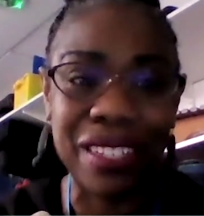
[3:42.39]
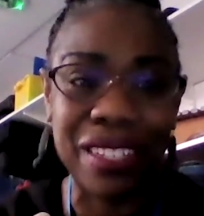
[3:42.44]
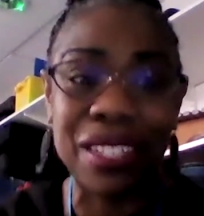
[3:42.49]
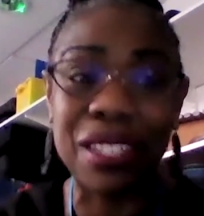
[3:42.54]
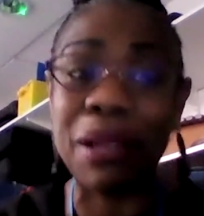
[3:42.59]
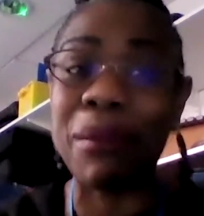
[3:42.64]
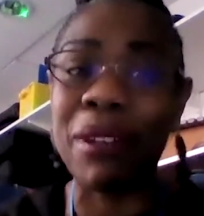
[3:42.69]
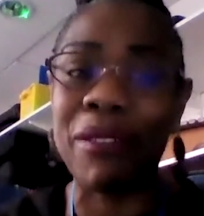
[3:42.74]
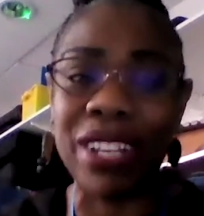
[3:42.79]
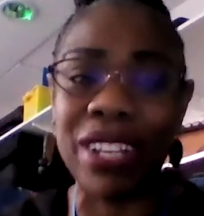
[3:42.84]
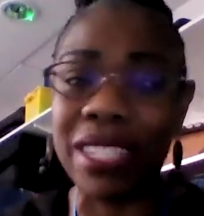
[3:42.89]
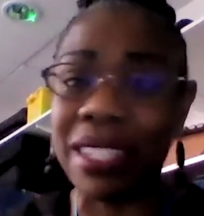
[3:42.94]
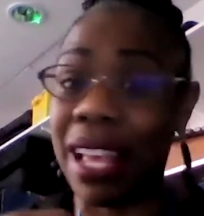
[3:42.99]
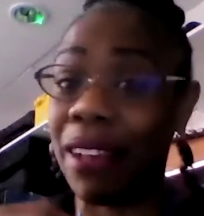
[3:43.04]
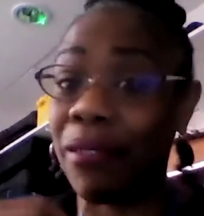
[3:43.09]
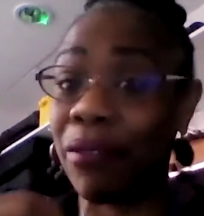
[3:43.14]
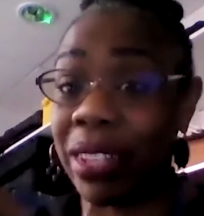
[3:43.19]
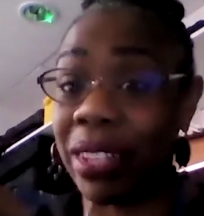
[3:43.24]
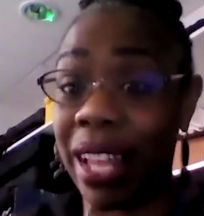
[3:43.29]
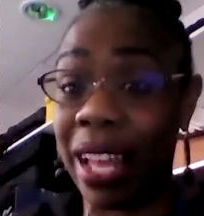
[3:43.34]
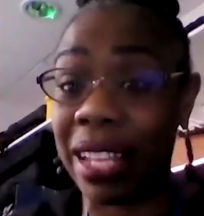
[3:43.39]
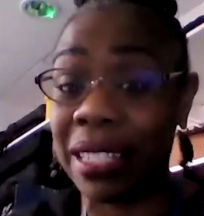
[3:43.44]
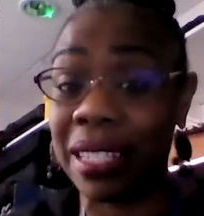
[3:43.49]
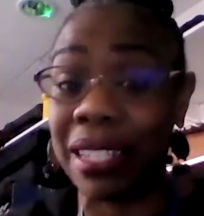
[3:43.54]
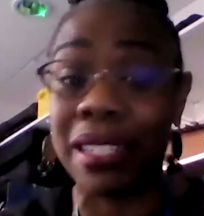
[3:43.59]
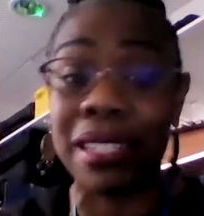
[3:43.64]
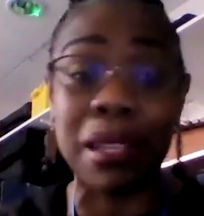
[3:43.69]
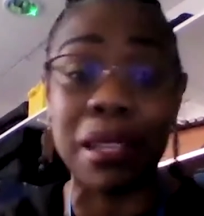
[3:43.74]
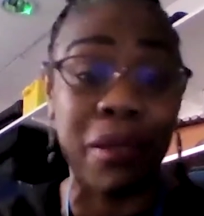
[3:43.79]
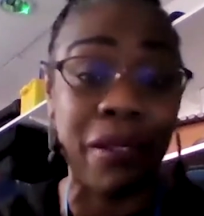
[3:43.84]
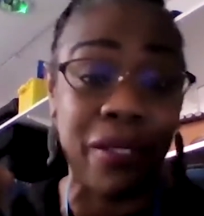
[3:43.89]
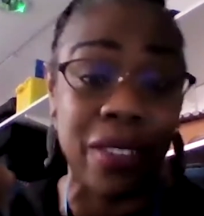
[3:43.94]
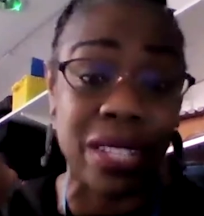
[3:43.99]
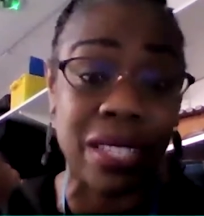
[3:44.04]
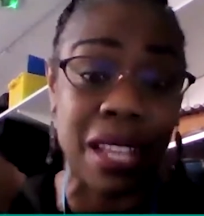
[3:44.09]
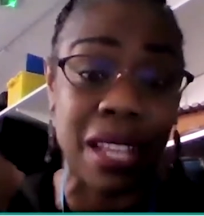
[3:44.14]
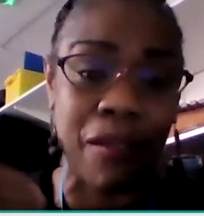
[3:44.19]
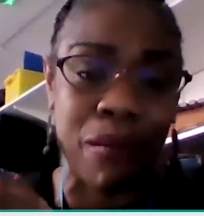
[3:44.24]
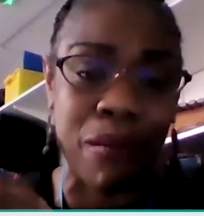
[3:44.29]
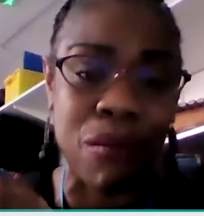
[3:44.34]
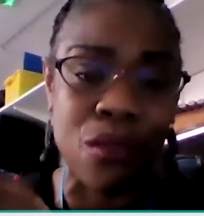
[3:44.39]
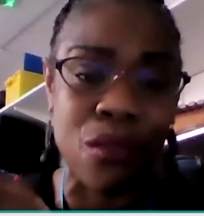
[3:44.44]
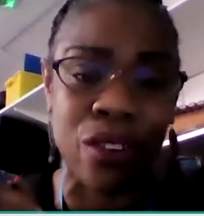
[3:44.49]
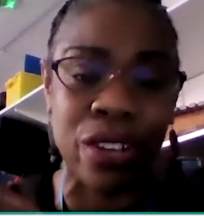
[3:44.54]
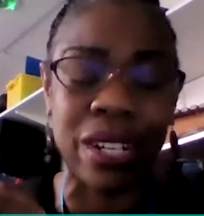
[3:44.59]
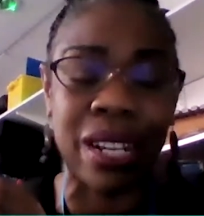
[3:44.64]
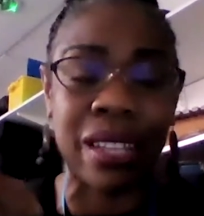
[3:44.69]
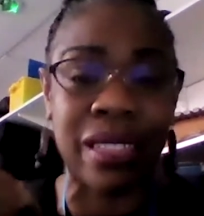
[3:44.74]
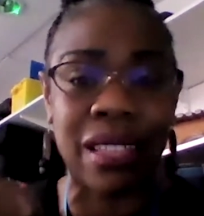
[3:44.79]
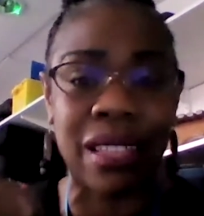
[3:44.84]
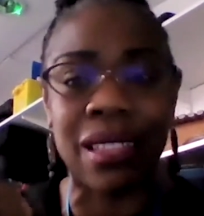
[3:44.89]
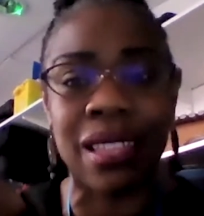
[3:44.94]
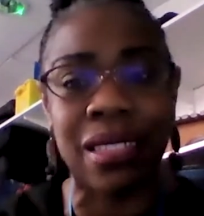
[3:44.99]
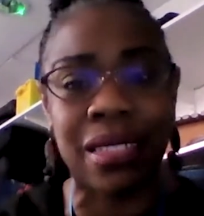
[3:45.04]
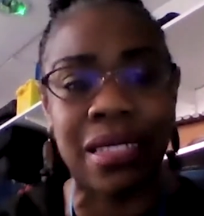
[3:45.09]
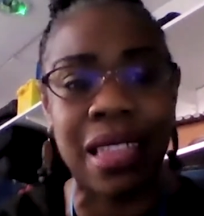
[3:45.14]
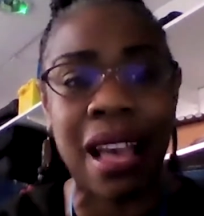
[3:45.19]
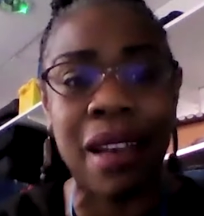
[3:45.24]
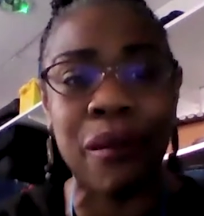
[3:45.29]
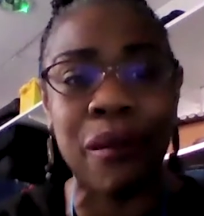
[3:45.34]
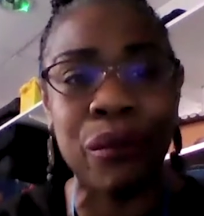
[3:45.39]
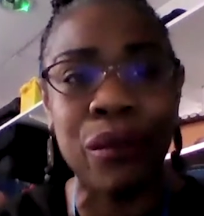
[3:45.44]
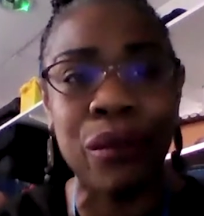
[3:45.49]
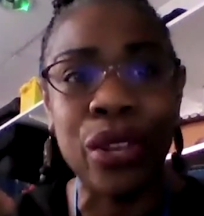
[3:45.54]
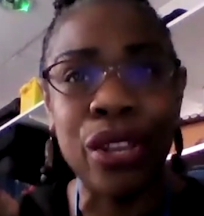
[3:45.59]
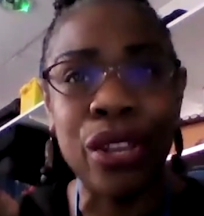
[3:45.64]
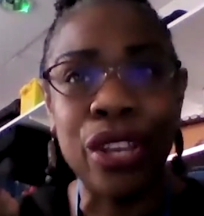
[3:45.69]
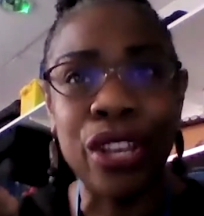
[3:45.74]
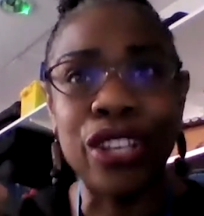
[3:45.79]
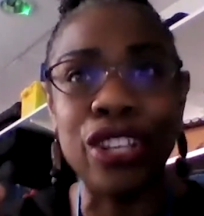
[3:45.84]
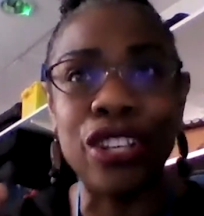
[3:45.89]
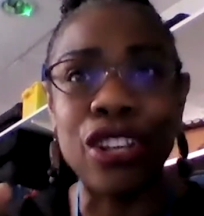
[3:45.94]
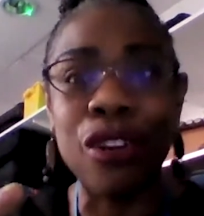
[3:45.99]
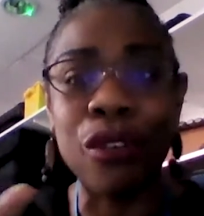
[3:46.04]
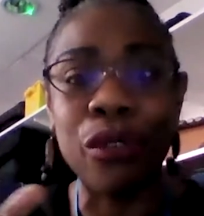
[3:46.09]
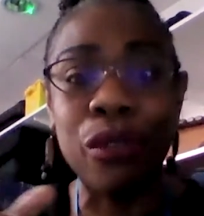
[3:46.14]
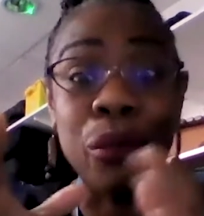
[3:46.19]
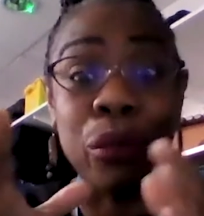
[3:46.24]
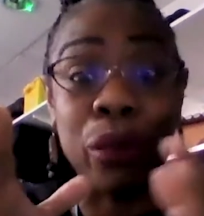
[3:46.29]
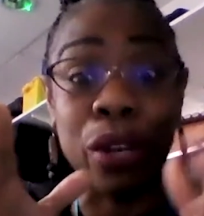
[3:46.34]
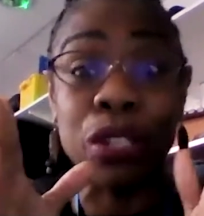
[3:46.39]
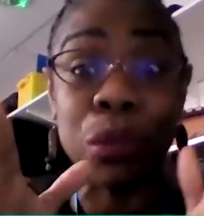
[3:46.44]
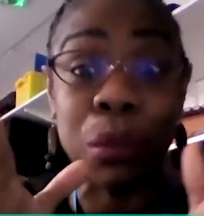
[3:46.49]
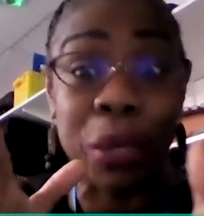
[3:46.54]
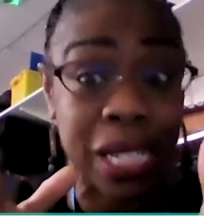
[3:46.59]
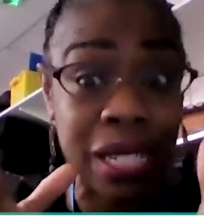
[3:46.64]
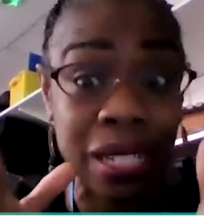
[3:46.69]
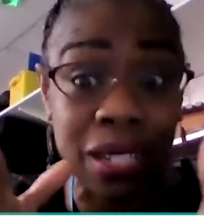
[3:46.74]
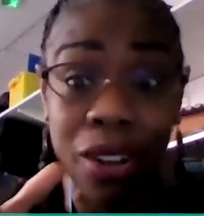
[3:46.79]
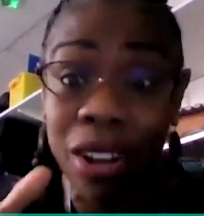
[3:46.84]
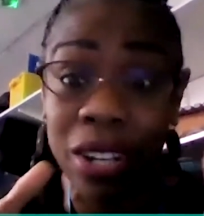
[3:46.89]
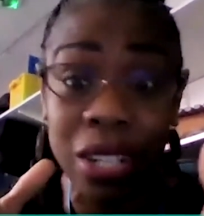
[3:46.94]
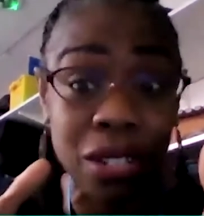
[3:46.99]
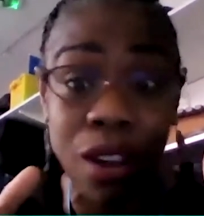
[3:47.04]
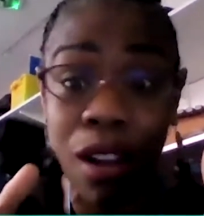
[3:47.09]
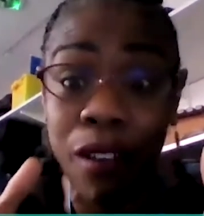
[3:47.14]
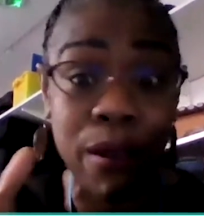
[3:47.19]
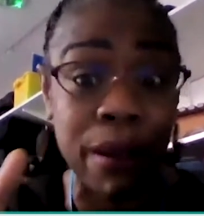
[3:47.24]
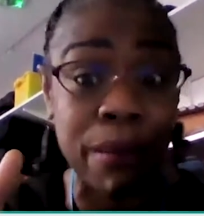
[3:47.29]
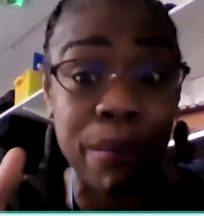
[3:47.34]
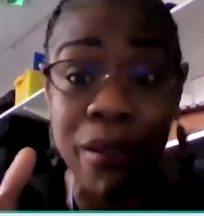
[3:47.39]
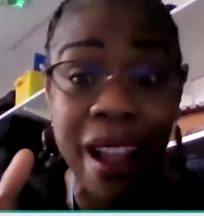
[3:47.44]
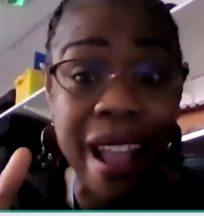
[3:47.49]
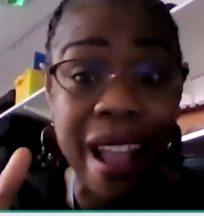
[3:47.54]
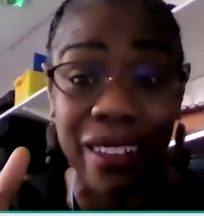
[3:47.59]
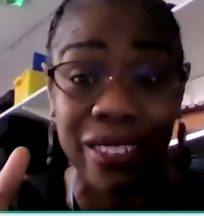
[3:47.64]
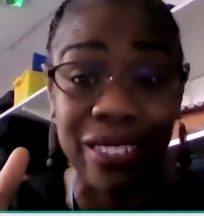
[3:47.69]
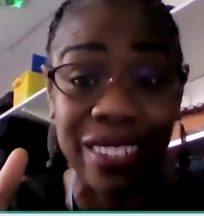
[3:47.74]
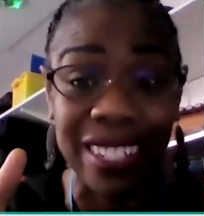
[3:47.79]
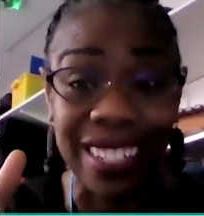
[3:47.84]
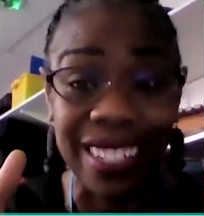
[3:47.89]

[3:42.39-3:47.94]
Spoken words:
Some of us have less and some of us have more. And I think that, because we started off with brown.